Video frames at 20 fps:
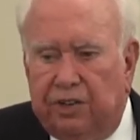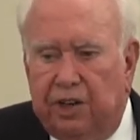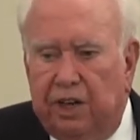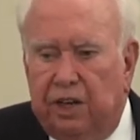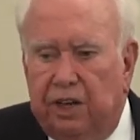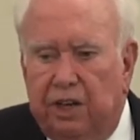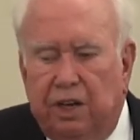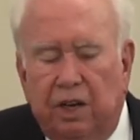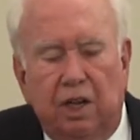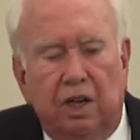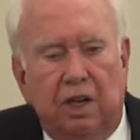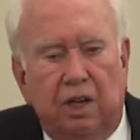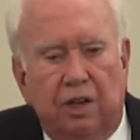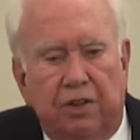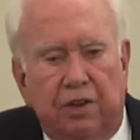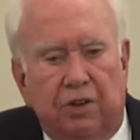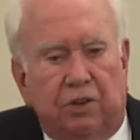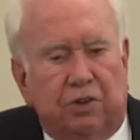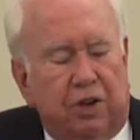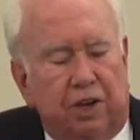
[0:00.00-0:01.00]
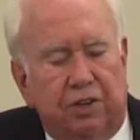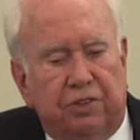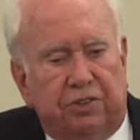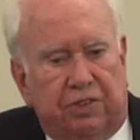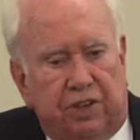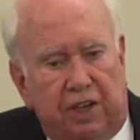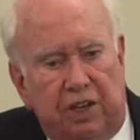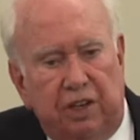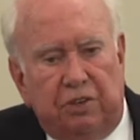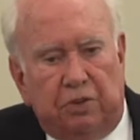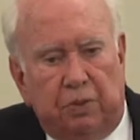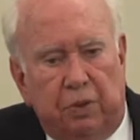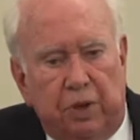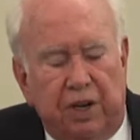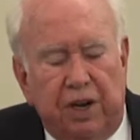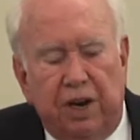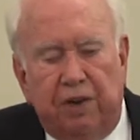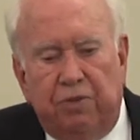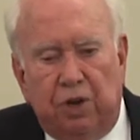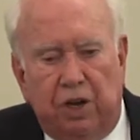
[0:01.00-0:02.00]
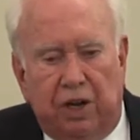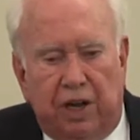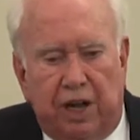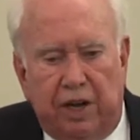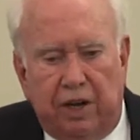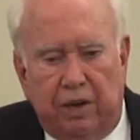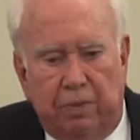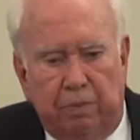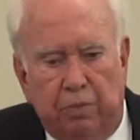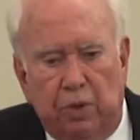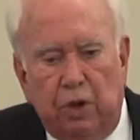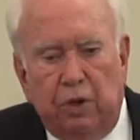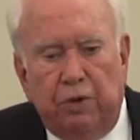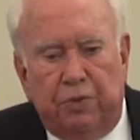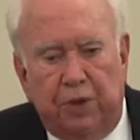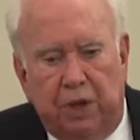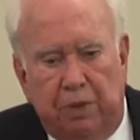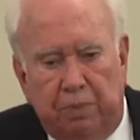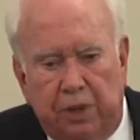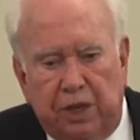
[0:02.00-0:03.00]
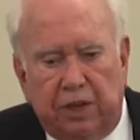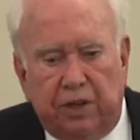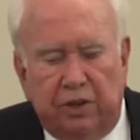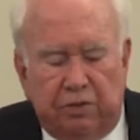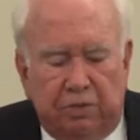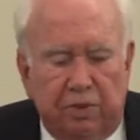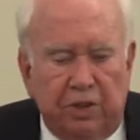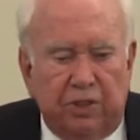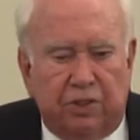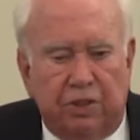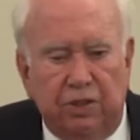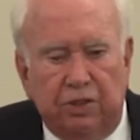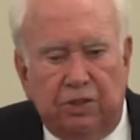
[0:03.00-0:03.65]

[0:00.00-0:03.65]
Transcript: And the trustees would never let him move it because Mr.